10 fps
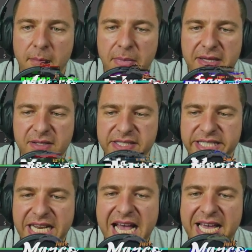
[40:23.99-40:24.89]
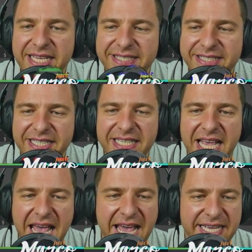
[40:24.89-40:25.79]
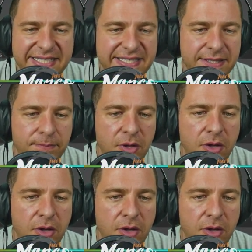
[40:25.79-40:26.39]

But slice has